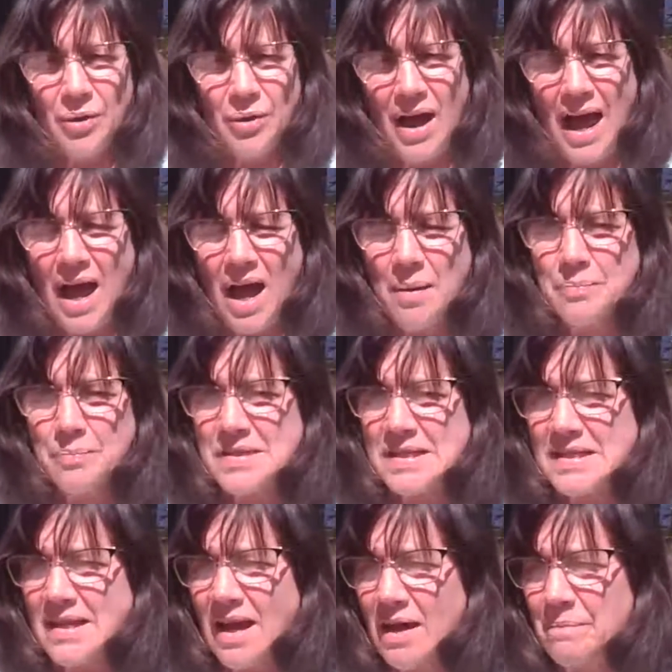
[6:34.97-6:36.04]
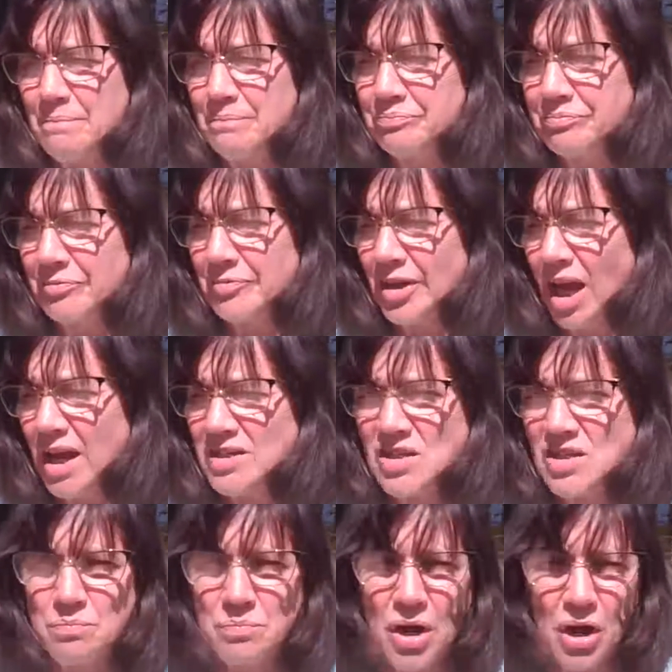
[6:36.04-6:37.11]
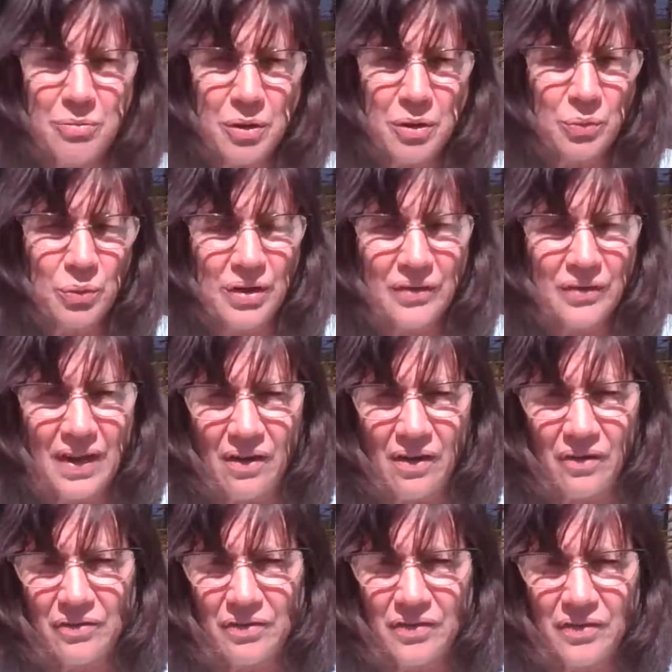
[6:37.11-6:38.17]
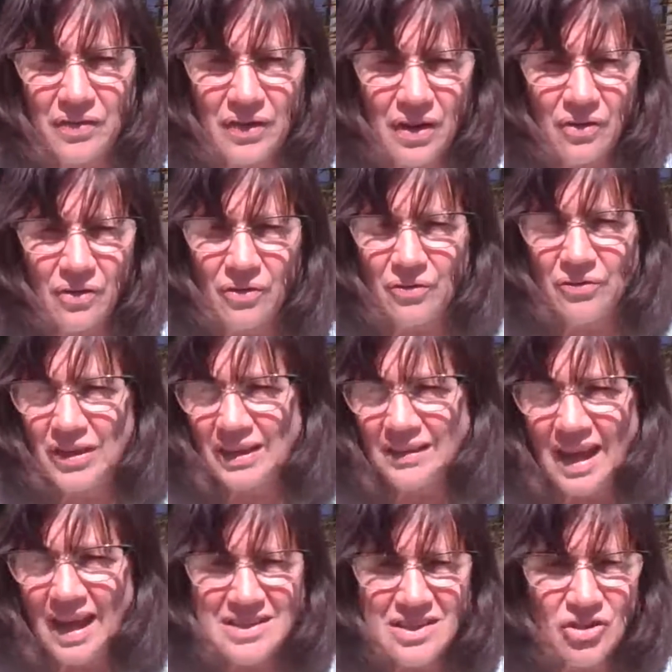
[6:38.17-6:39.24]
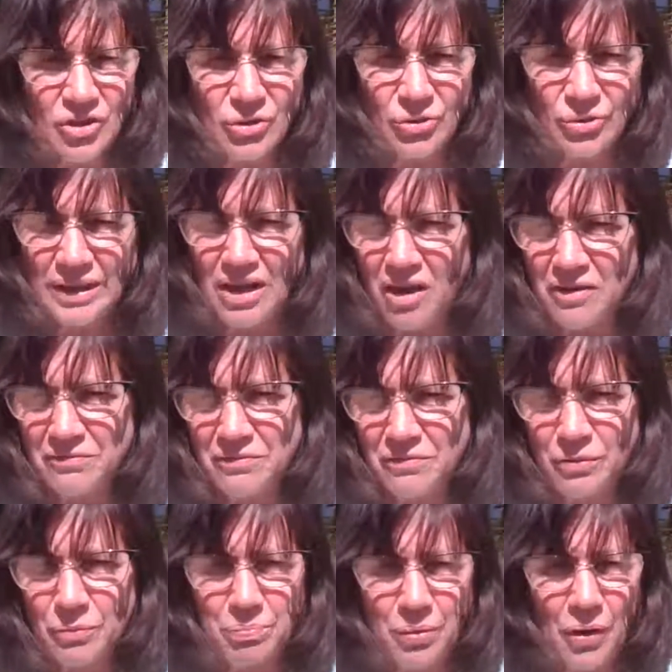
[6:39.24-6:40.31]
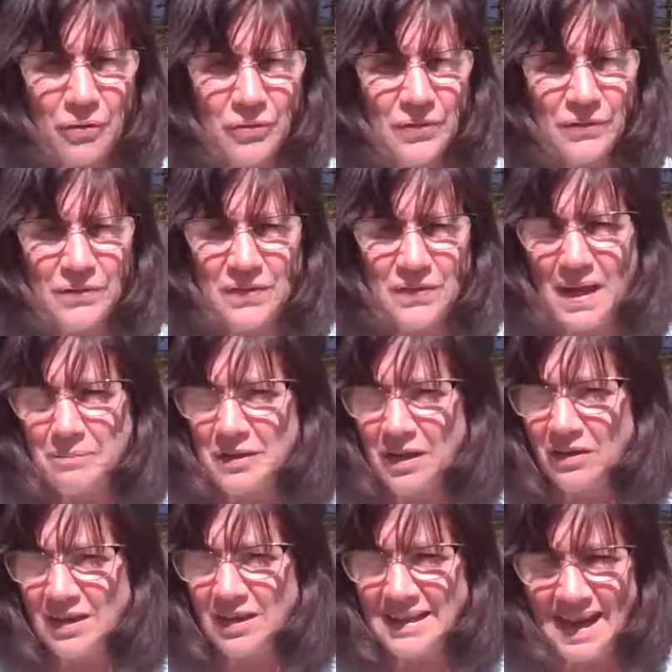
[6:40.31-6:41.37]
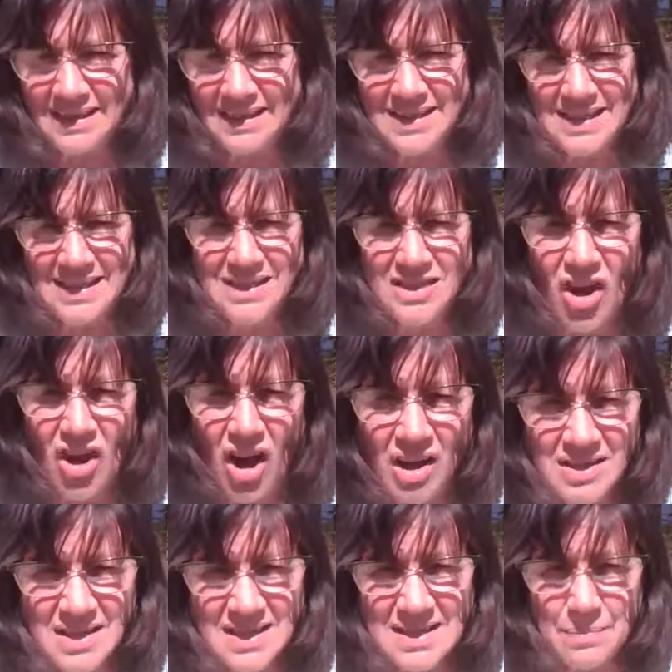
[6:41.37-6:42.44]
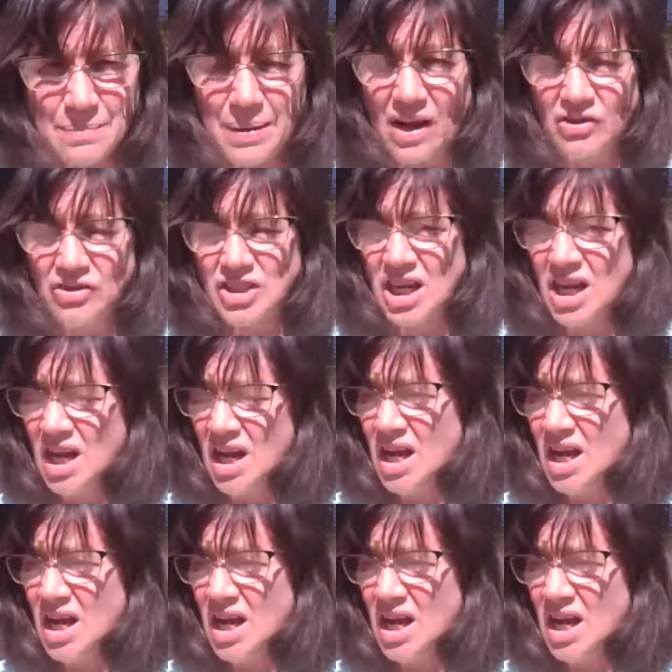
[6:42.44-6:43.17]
perhaps it's a moment where the lights are going on for both of them. They're connecting dots about